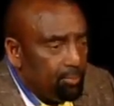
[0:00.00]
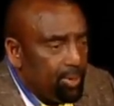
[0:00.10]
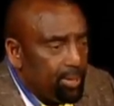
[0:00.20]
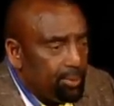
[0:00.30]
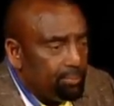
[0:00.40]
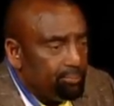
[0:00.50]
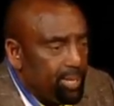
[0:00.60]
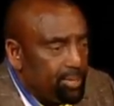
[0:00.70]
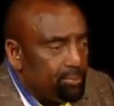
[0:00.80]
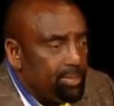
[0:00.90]
But
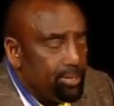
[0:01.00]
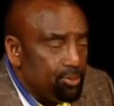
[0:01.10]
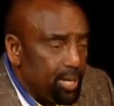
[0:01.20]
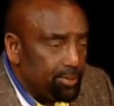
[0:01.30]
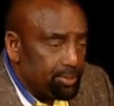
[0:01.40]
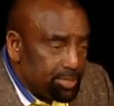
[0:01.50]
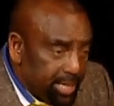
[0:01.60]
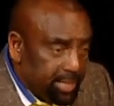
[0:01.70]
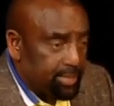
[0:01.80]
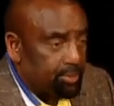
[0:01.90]
that don't mean you have to
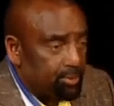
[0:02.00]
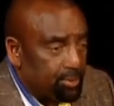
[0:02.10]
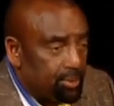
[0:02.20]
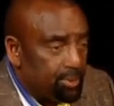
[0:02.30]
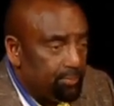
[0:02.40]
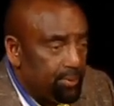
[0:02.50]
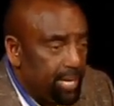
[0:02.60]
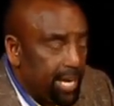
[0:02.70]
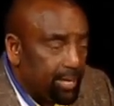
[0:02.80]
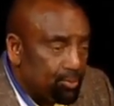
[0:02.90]
take it, though. If
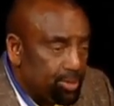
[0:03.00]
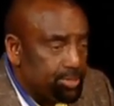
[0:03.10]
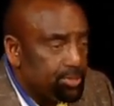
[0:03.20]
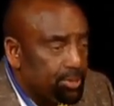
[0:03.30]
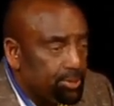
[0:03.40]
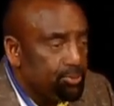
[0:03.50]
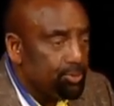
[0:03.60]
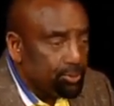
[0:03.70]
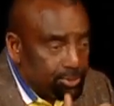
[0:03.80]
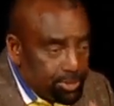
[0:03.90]
they act crazy on you,
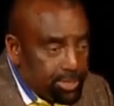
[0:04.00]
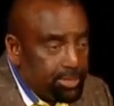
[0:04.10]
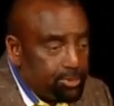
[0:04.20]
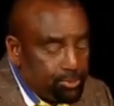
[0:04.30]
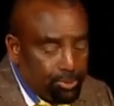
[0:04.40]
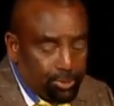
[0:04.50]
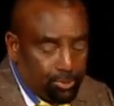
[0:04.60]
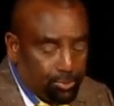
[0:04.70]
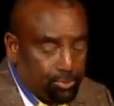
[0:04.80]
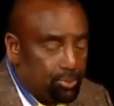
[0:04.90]
there are things you can
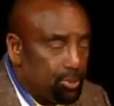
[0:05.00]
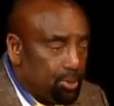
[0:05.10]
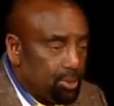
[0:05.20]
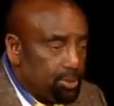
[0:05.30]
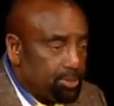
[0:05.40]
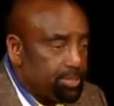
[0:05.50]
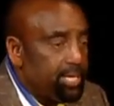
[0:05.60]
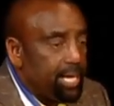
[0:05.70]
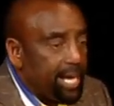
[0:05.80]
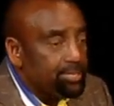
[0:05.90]
do to
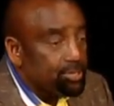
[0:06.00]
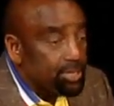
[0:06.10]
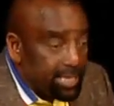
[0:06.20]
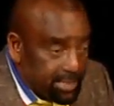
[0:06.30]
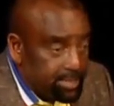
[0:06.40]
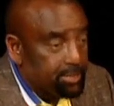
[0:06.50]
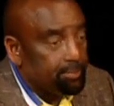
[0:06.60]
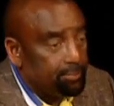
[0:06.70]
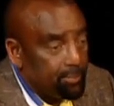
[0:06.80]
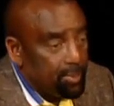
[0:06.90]
take action against
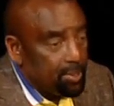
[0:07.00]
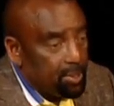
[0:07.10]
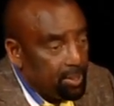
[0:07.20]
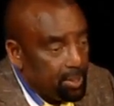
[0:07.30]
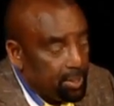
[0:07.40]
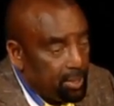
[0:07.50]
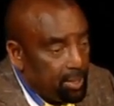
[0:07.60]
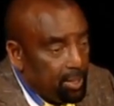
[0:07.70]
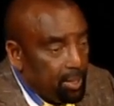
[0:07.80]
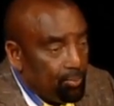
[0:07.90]
them.
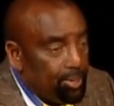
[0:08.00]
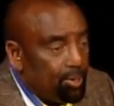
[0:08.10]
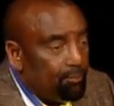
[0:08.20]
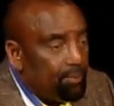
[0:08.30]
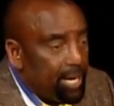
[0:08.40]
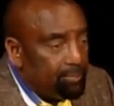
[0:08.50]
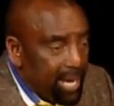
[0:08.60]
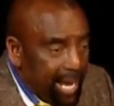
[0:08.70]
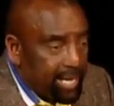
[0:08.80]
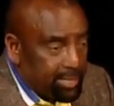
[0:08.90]
We don't fight
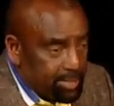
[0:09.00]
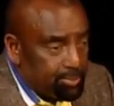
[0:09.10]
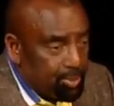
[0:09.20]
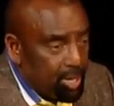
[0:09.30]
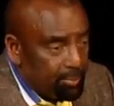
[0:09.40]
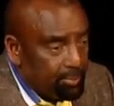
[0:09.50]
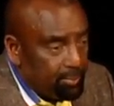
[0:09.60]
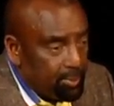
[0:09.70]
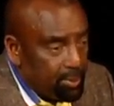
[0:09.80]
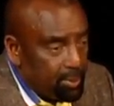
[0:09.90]
back. That's the
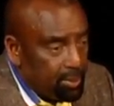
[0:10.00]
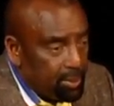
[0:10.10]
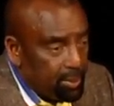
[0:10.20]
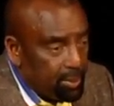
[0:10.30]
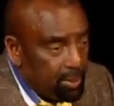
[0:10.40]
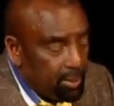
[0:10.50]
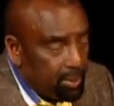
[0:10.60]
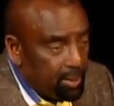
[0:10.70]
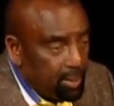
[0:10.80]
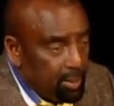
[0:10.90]
problem.
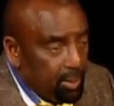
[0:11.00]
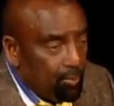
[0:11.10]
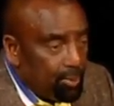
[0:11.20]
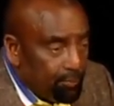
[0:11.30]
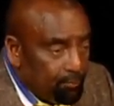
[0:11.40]
We're